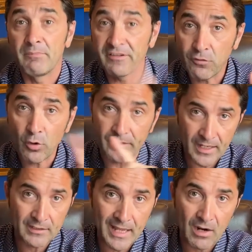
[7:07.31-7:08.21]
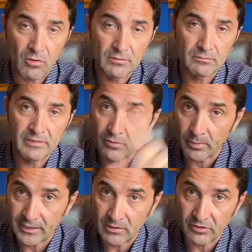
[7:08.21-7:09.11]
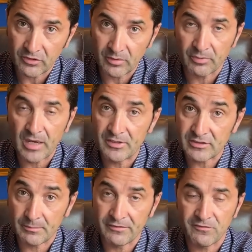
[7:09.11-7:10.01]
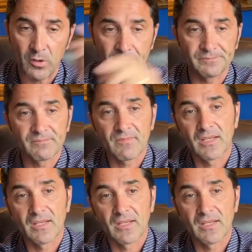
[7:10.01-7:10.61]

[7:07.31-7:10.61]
Before, not now, before when he was a prime minister before.